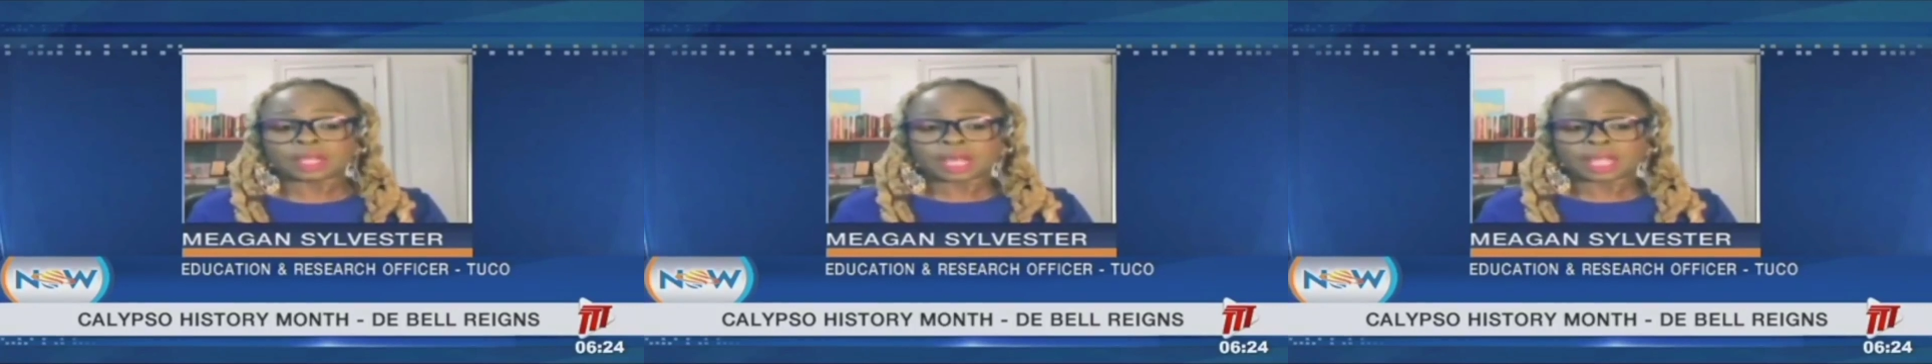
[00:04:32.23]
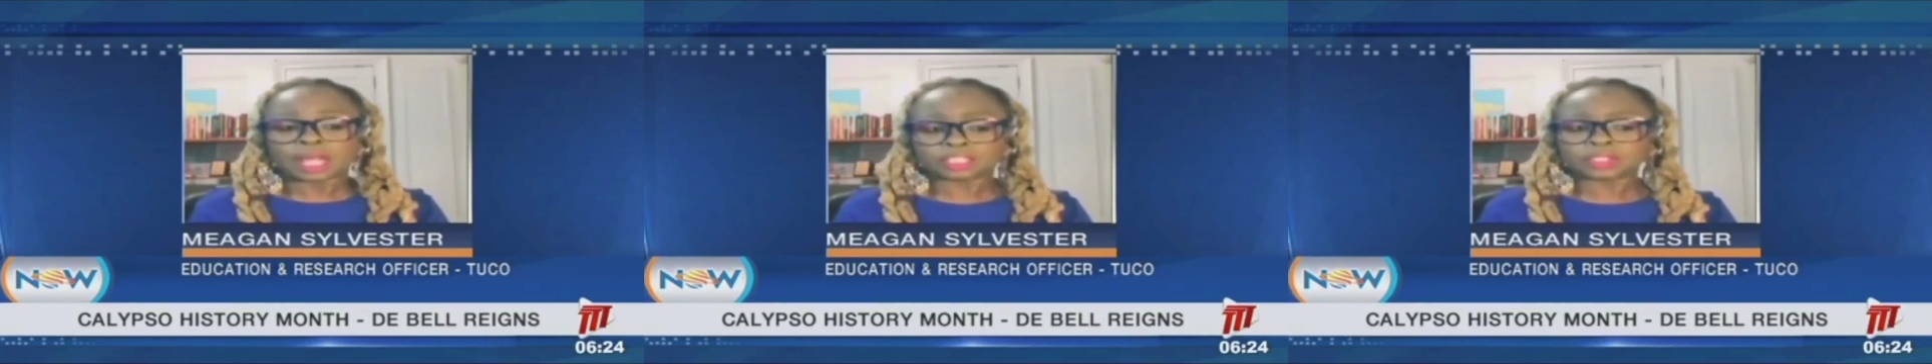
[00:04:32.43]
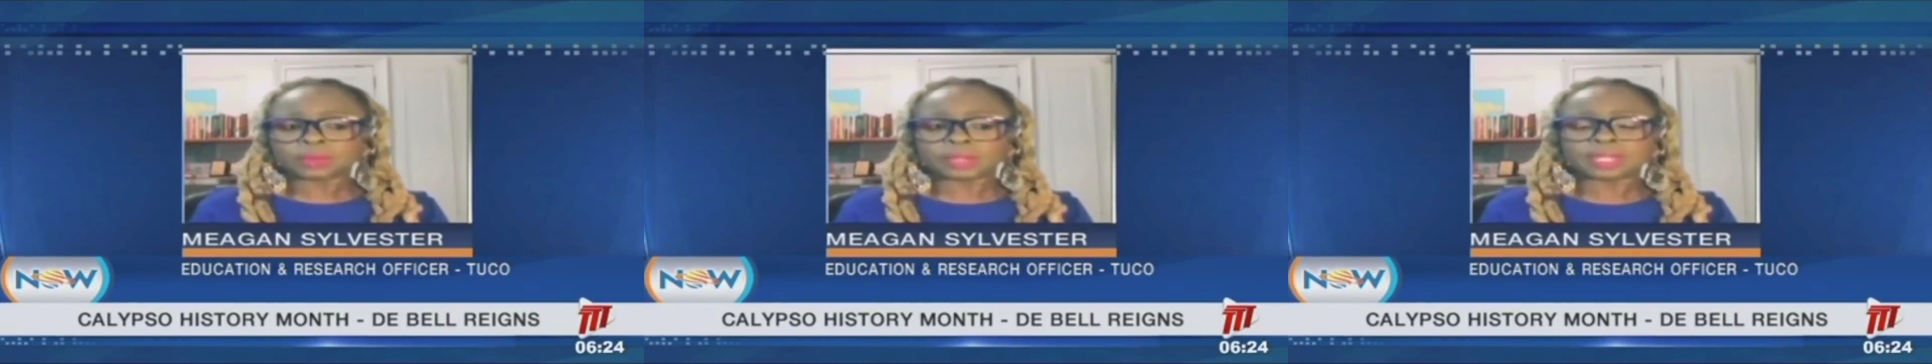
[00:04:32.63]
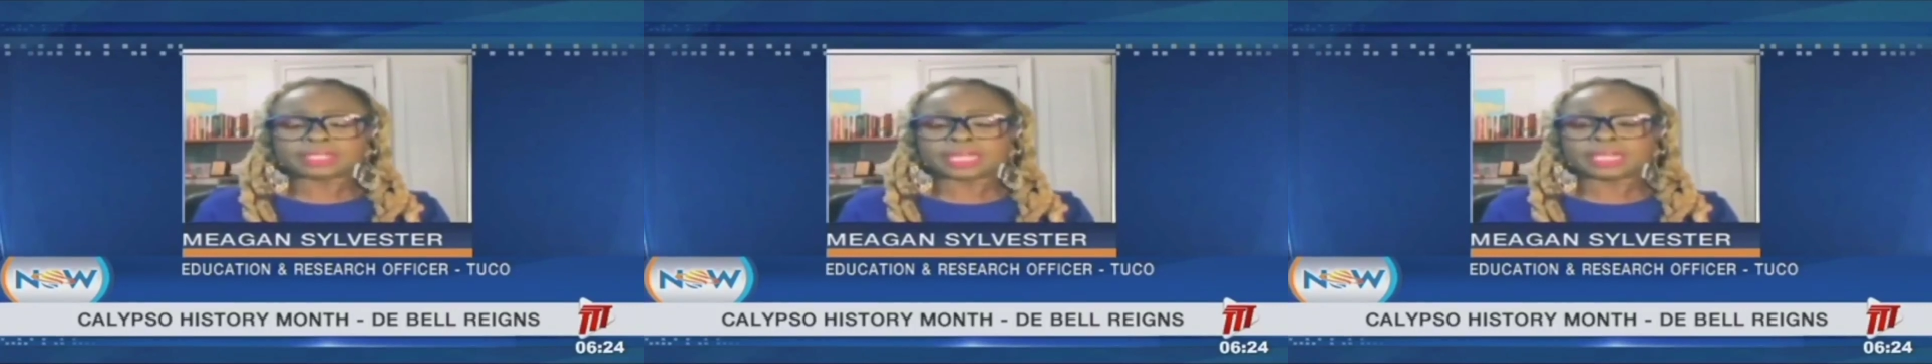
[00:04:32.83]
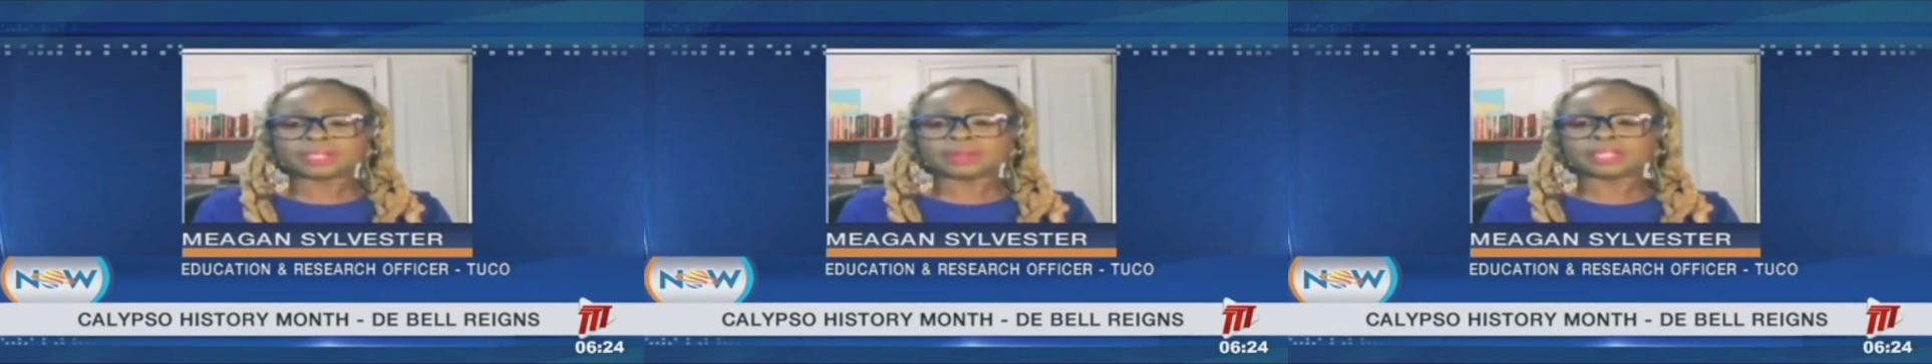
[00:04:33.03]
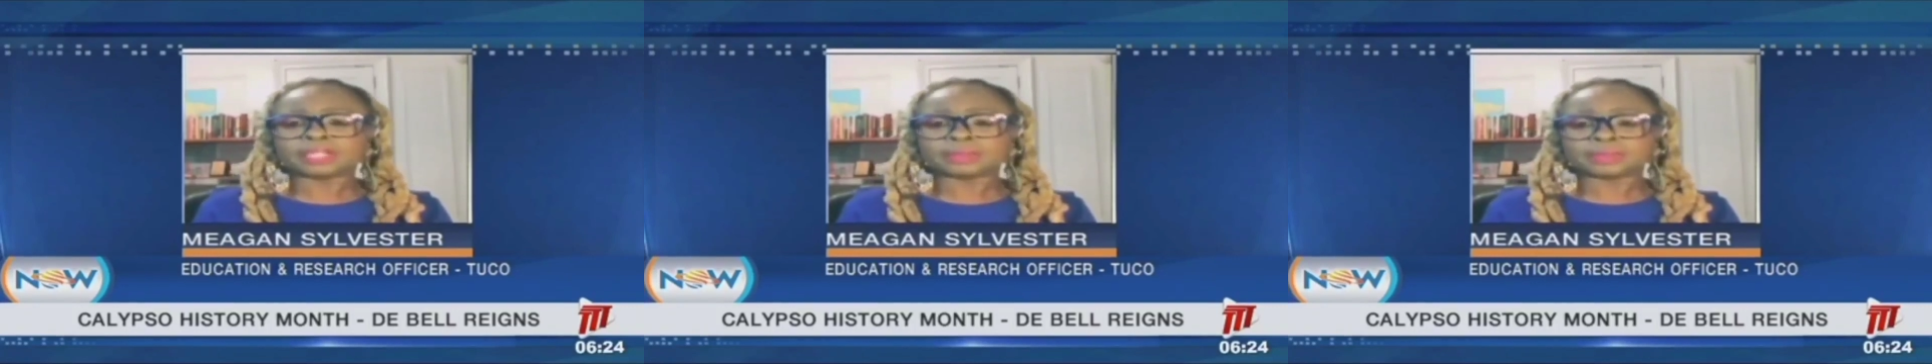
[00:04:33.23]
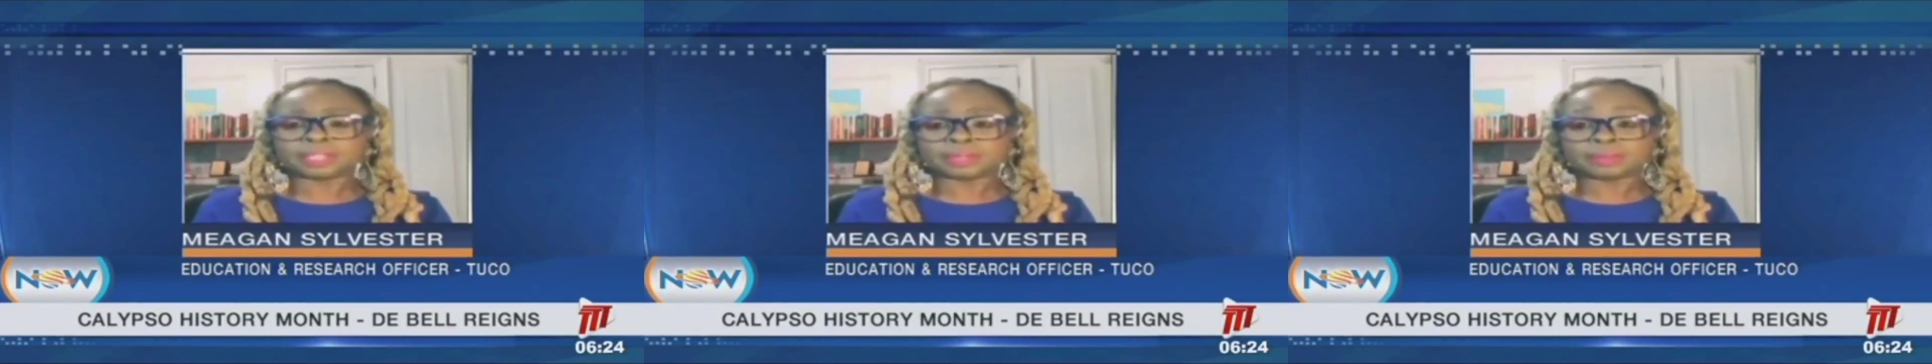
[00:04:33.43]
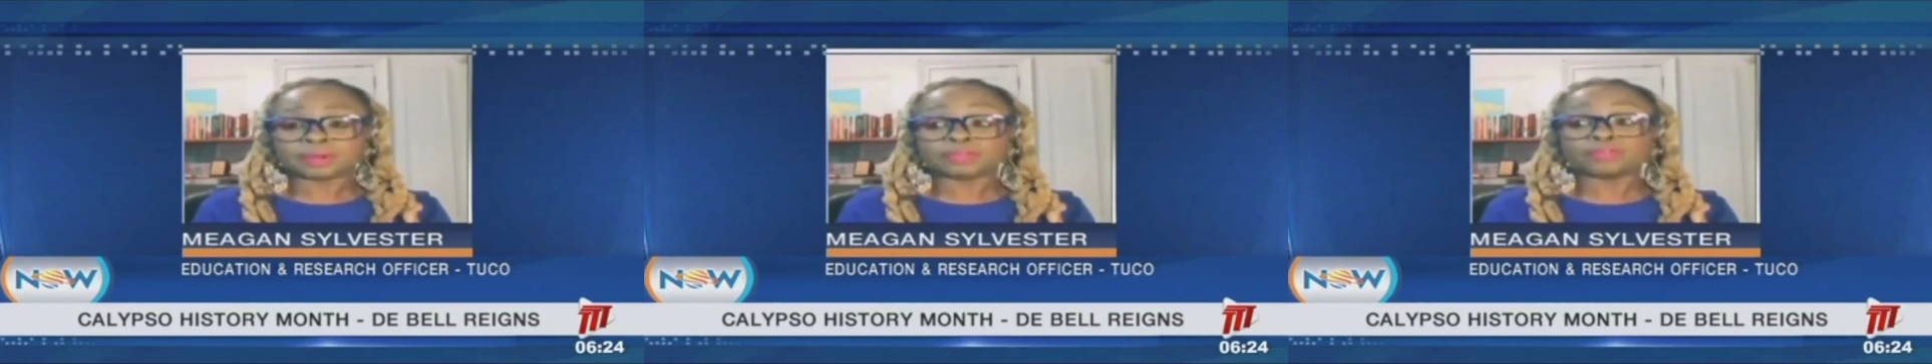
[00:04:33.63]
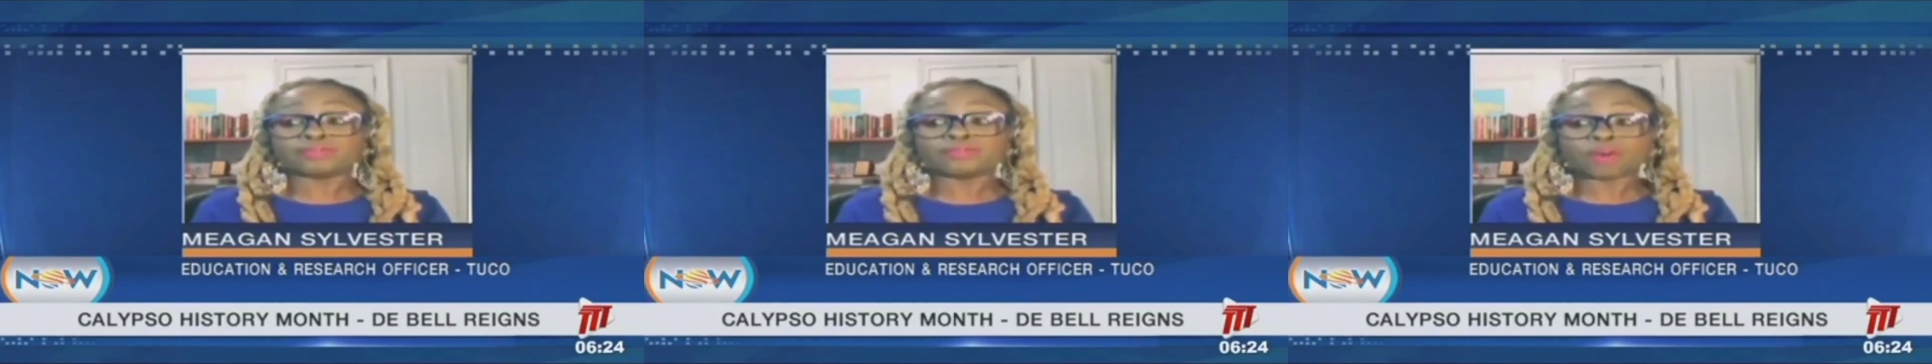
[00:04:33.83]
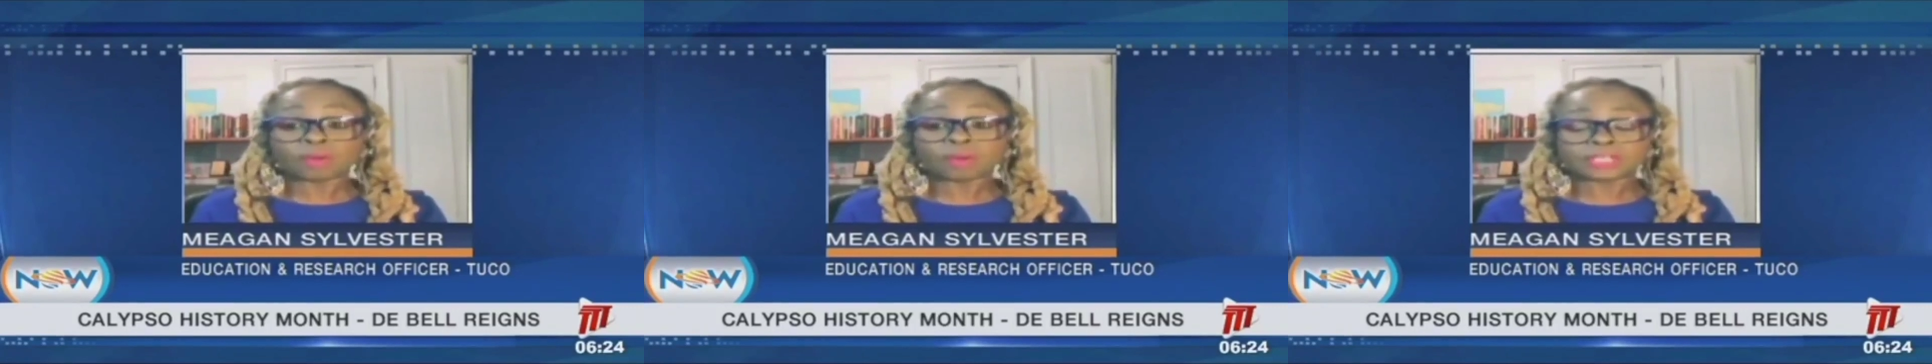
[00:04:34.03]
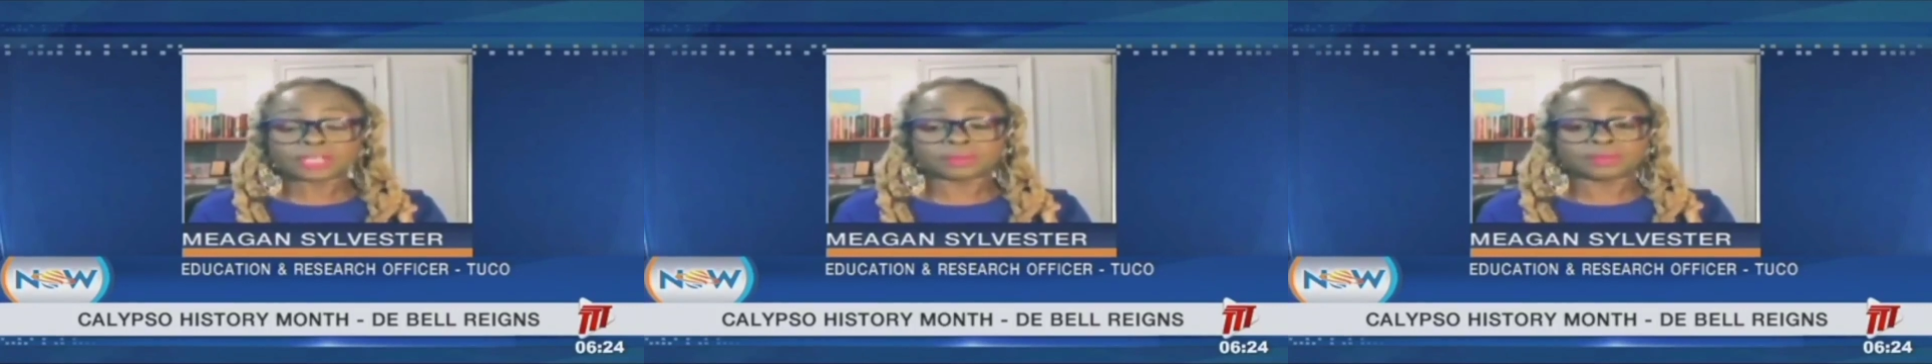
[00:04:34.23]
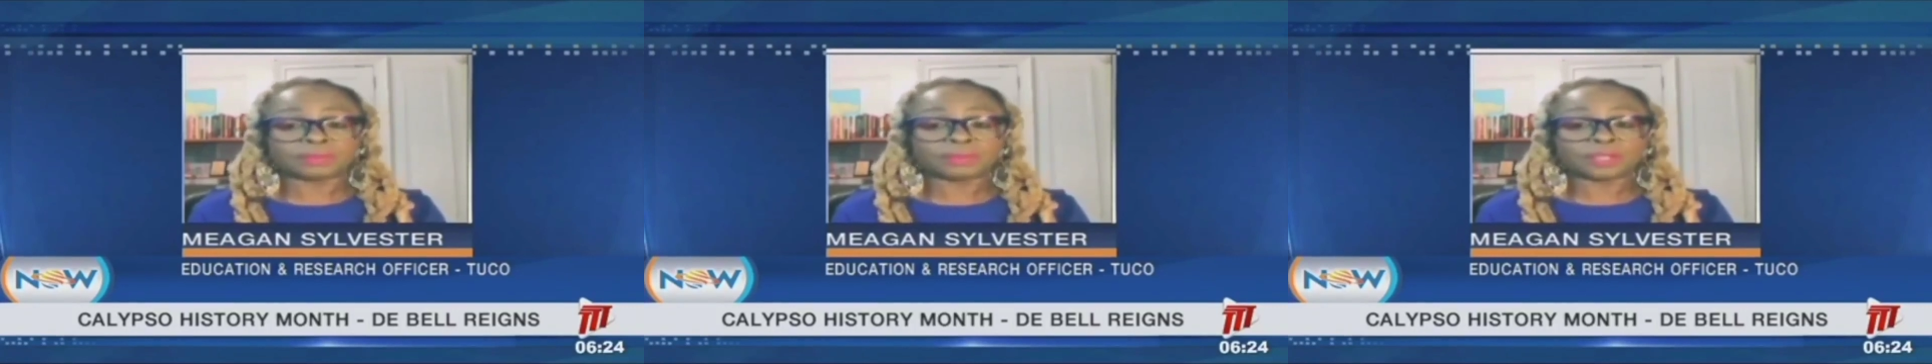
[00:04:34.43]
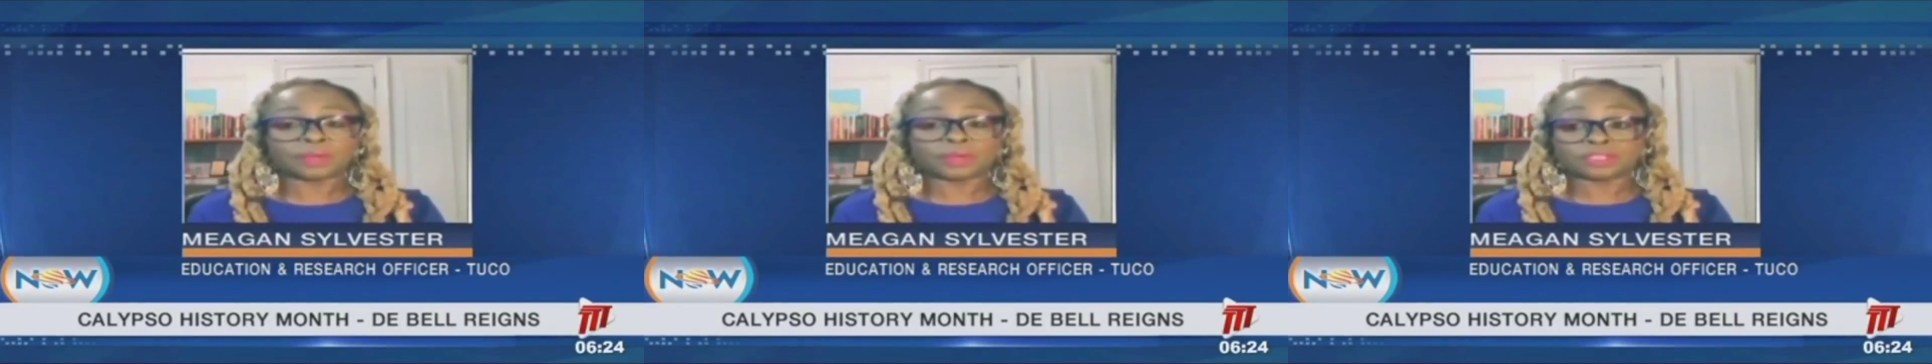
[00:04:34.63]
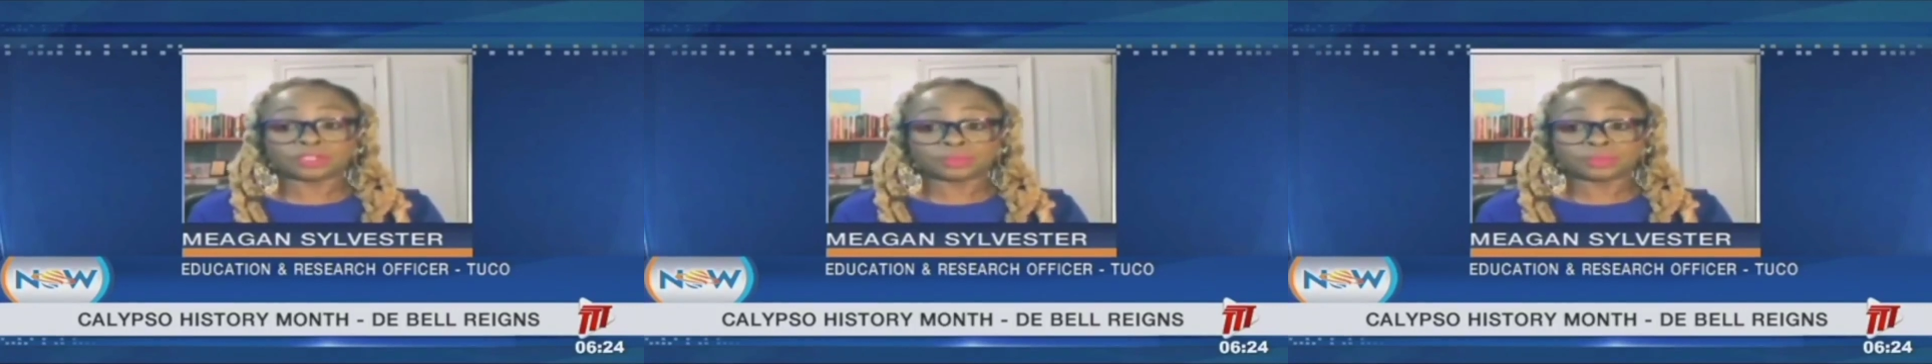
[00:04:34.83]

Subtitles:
I just want to tell you a little bit about the forms that we'll be going to.